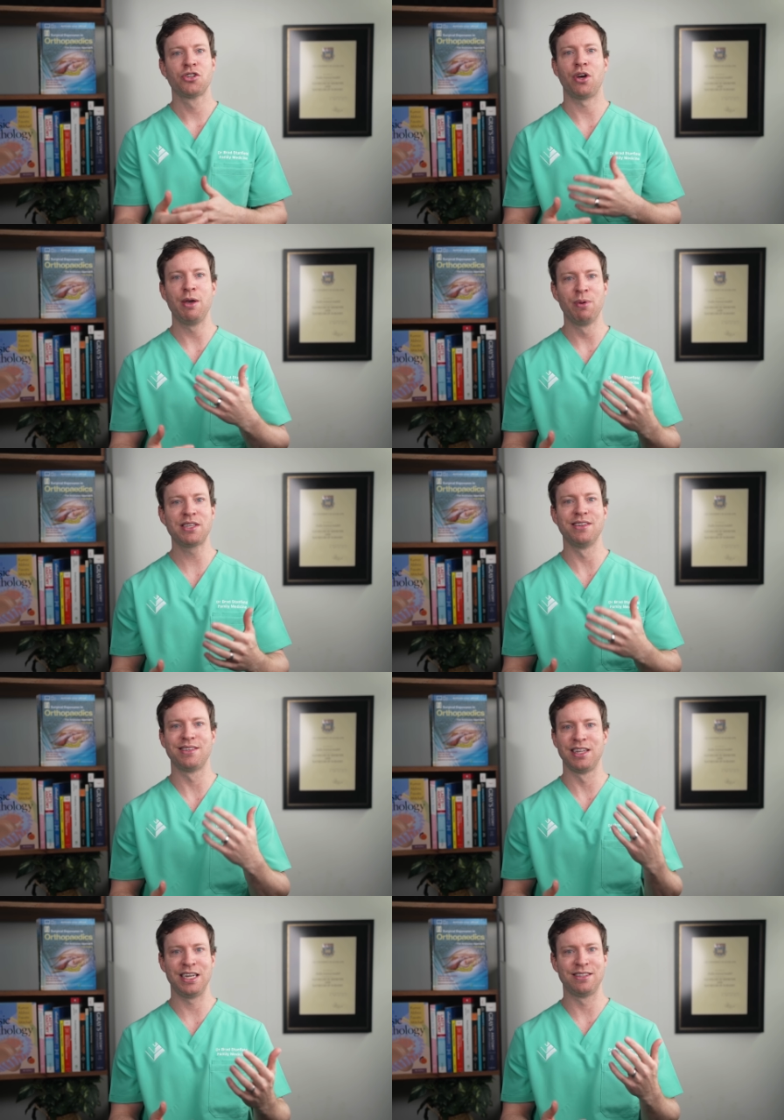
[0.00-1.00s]
So he mixes
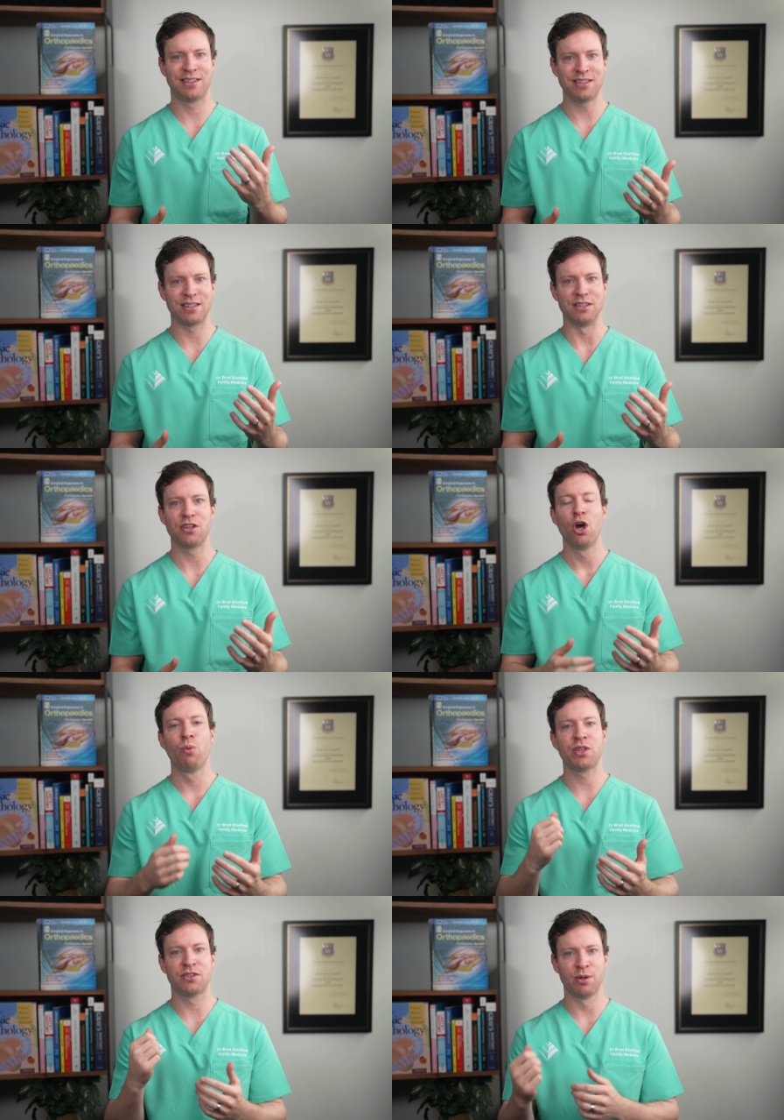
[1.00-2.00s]
Lydiard's distance
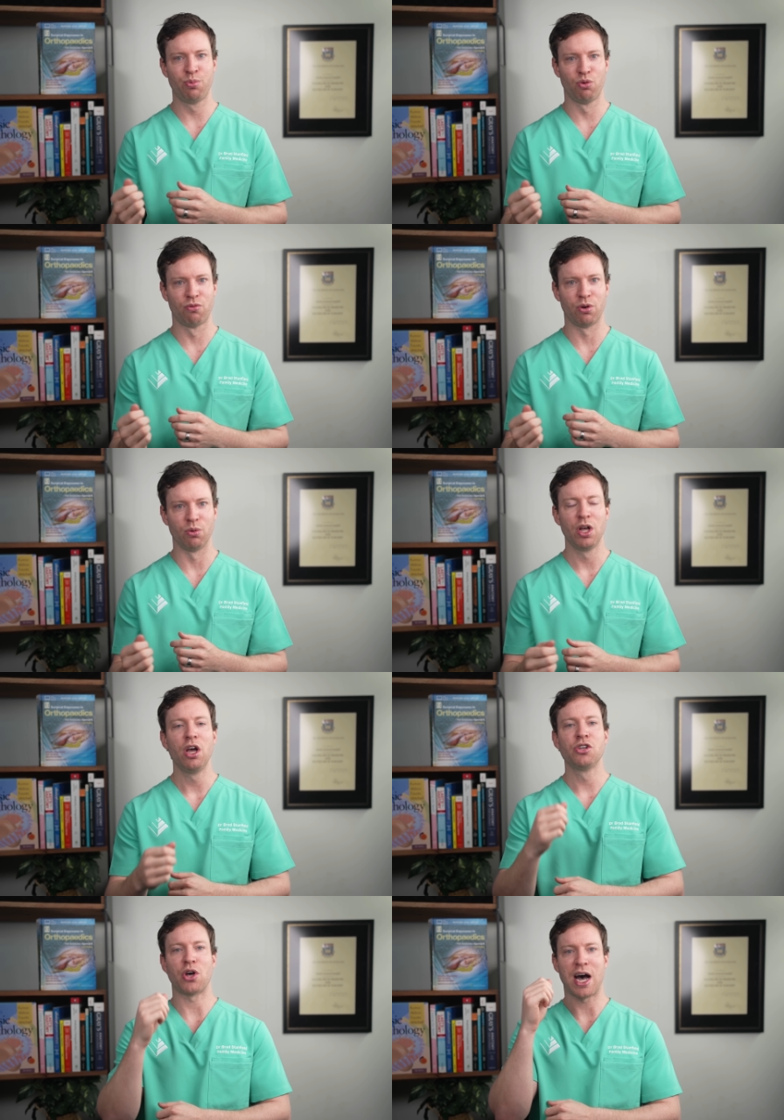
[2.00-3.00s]
with a simple rule.
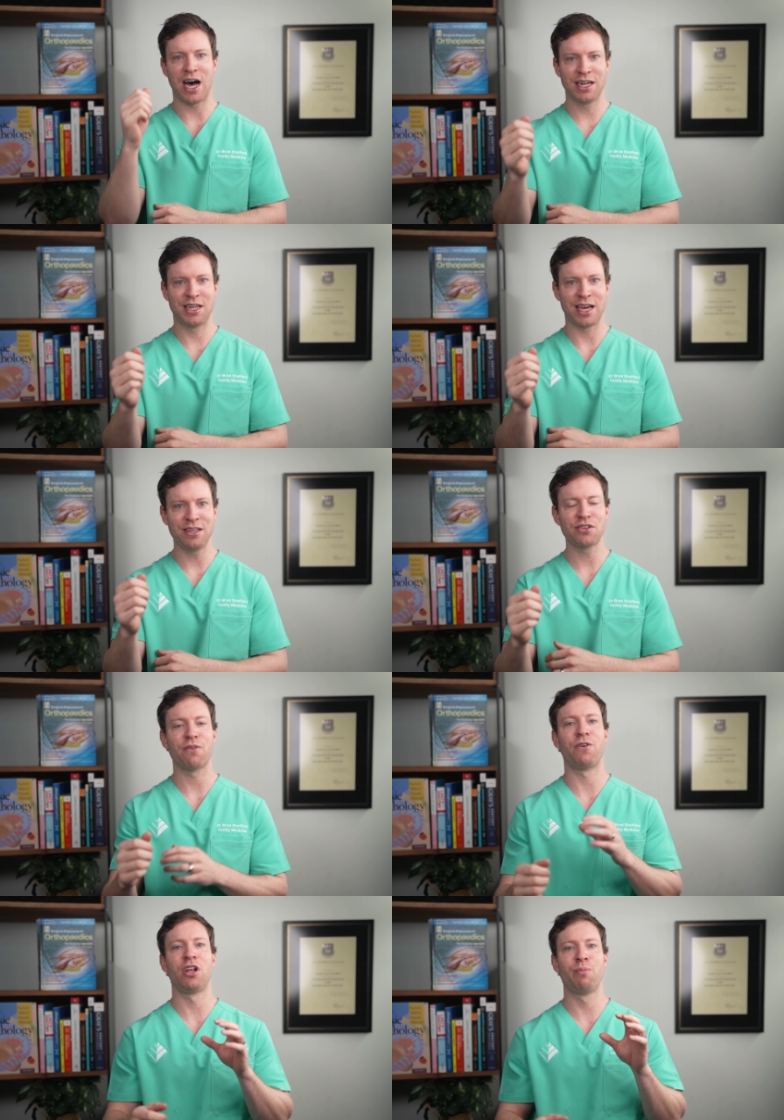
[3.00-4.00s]
So hard days
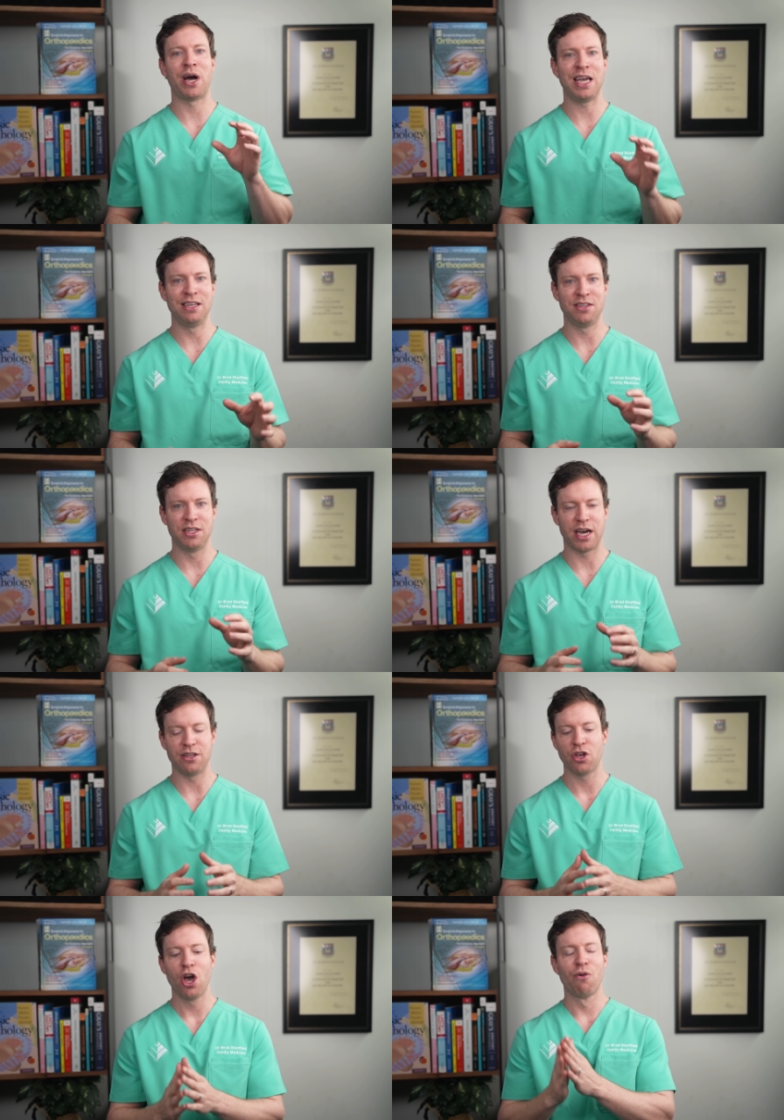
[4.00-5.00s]
followed by easy
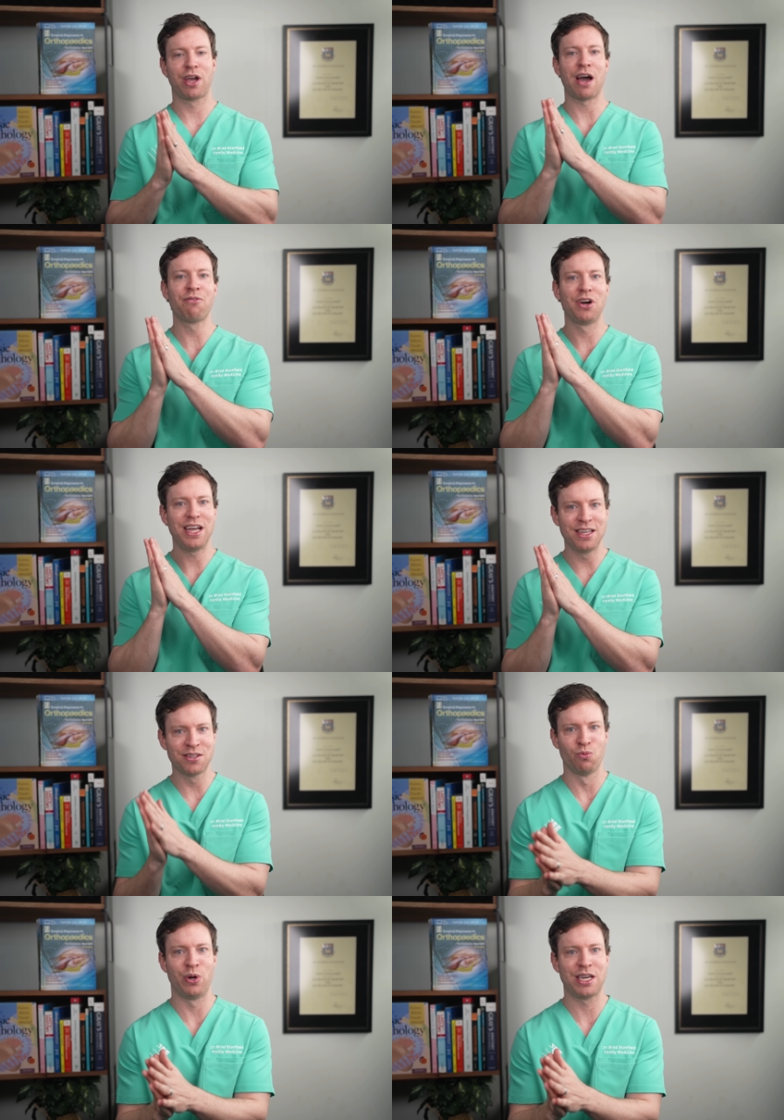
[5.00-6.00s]
days, Recovery
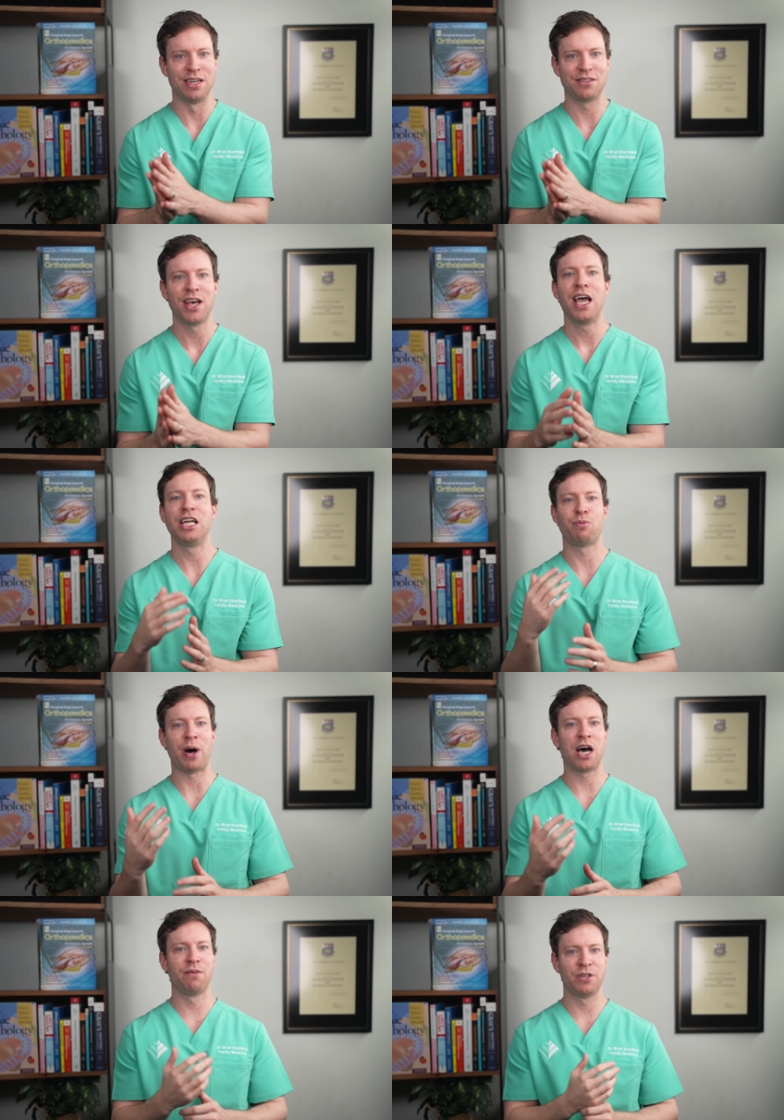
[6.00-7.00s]
isn't weakness, it's
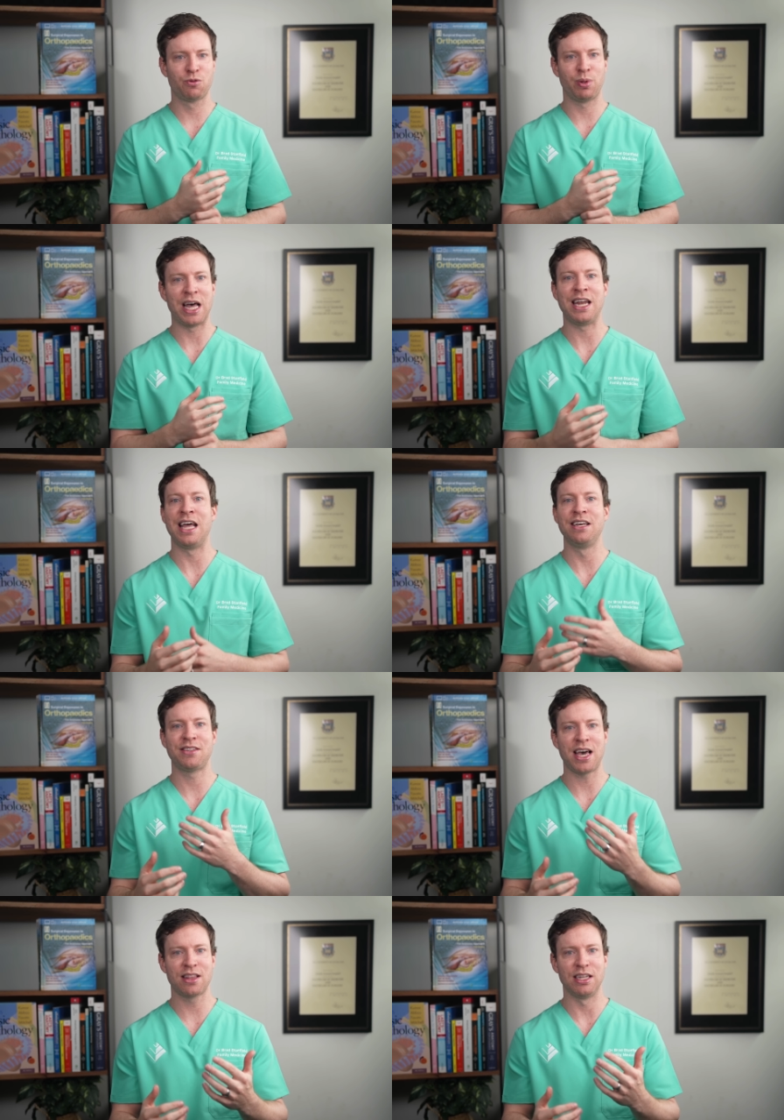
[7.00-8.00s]
part of his plan, and
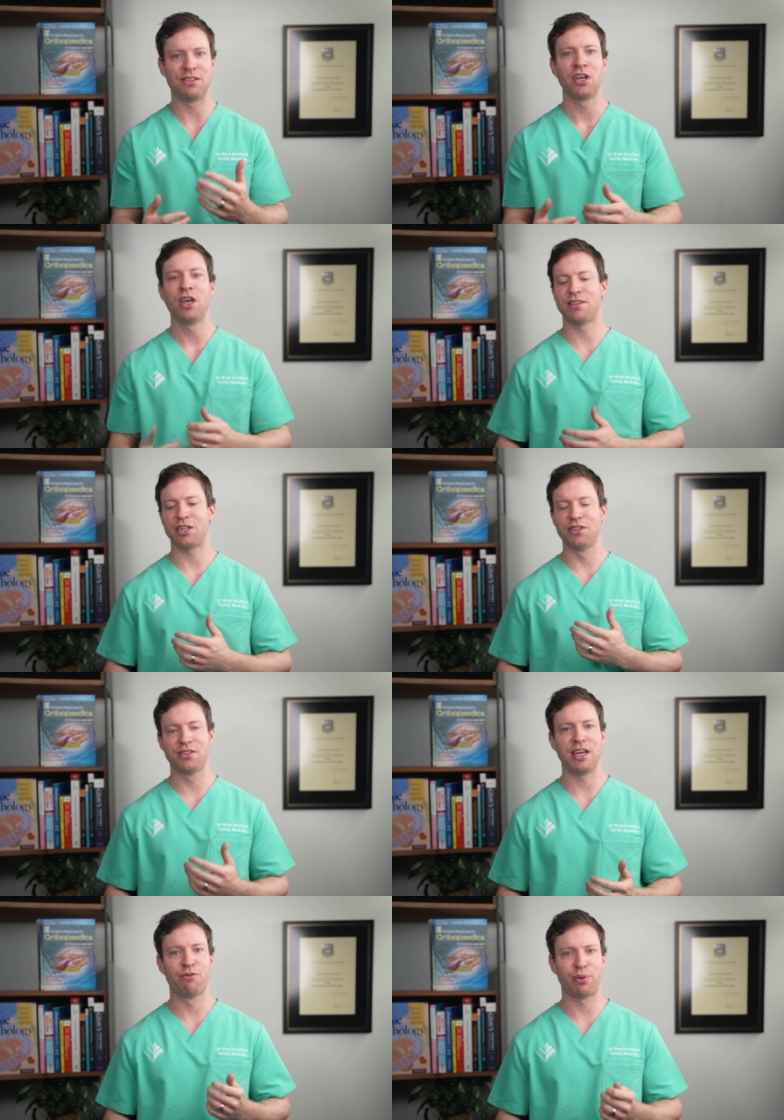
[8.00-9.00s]
his athletes, such as
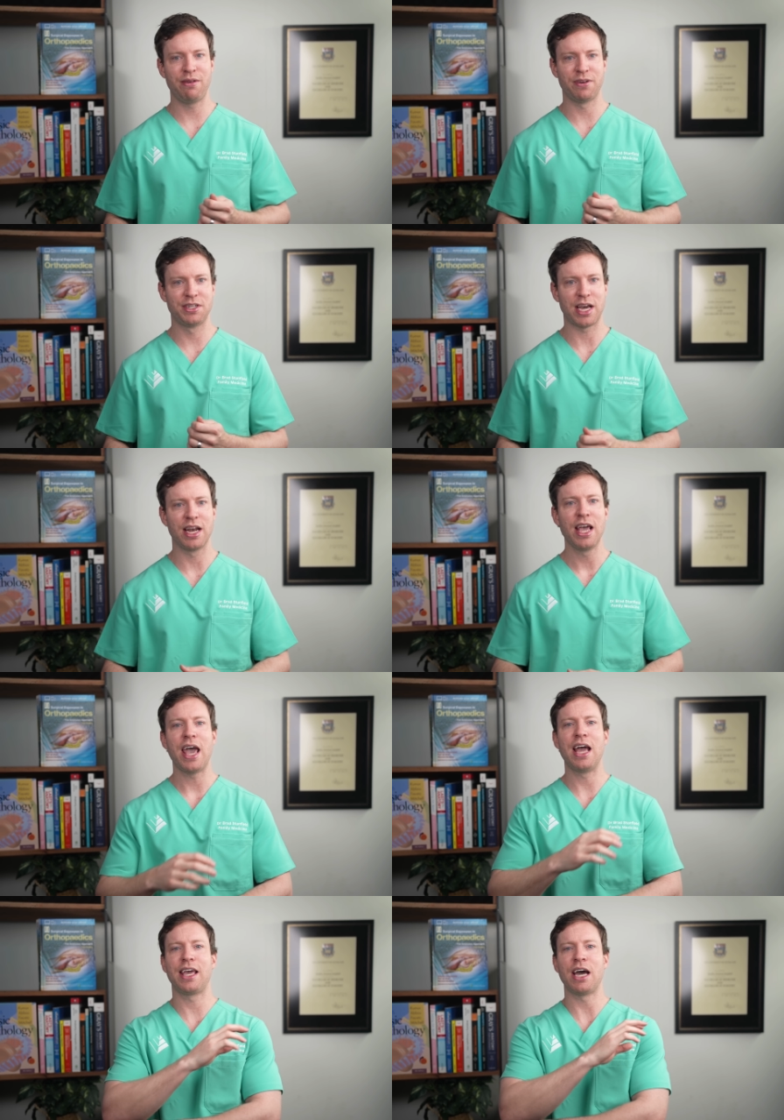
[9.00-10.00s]
Steve Prefontaine
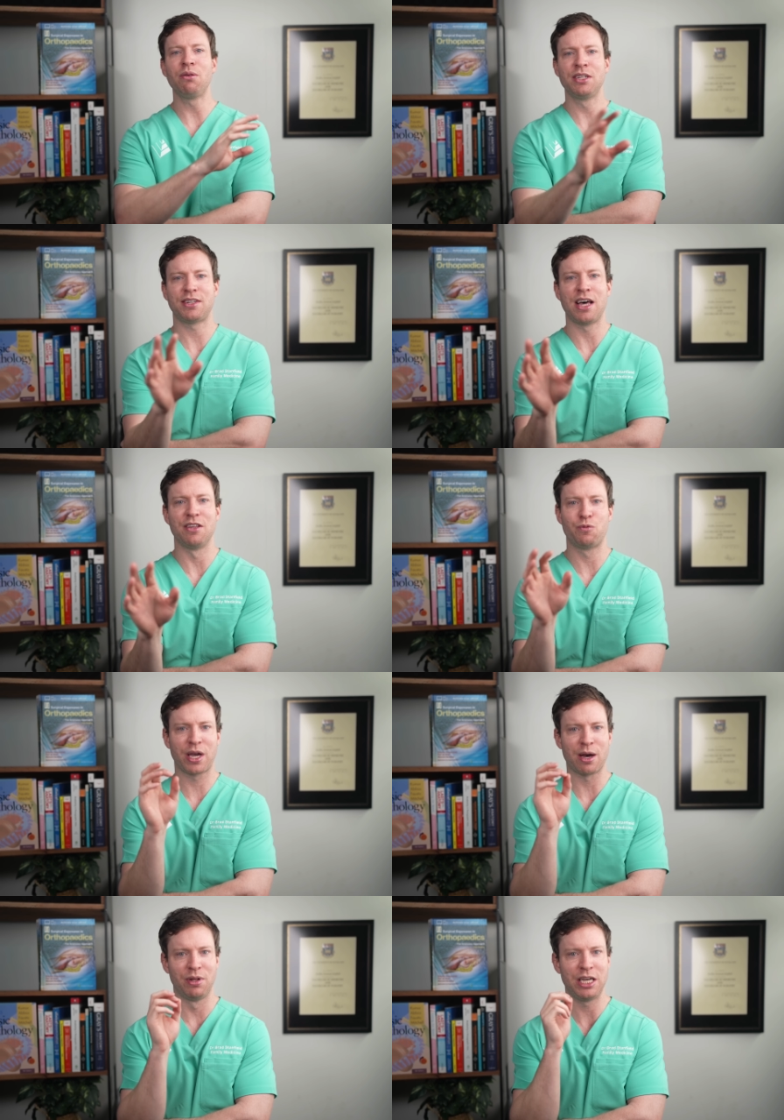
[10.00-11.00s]
and countless others,
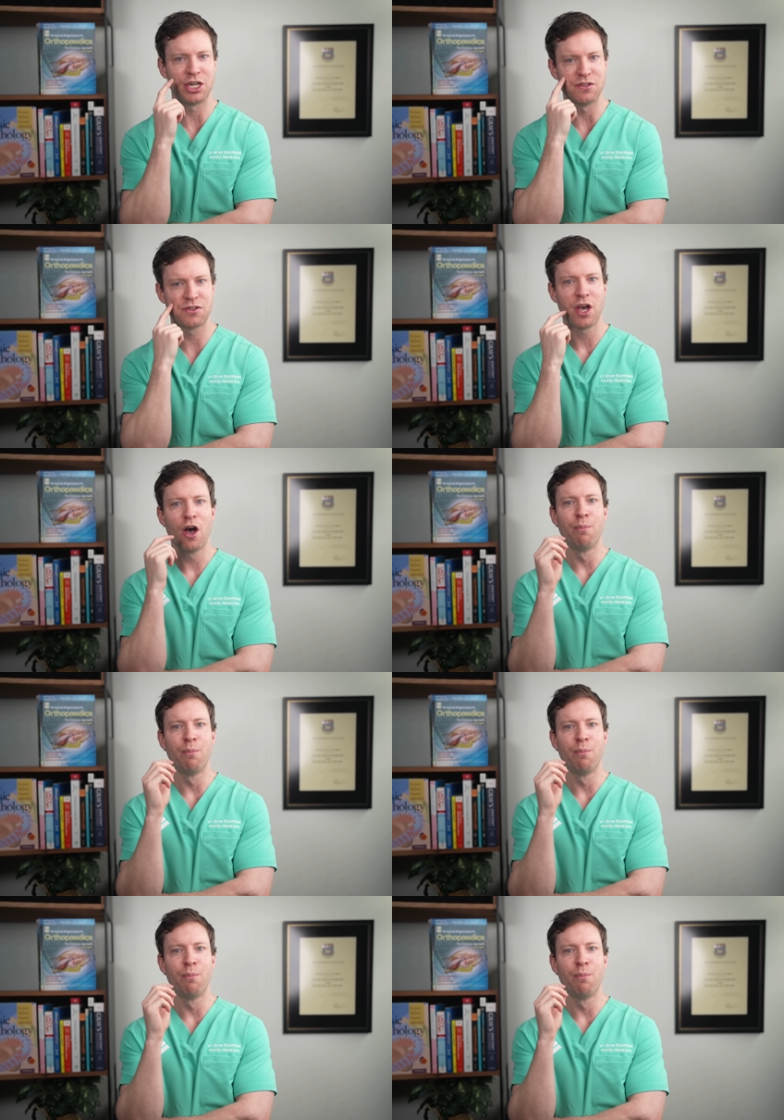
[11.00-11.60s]
become legends.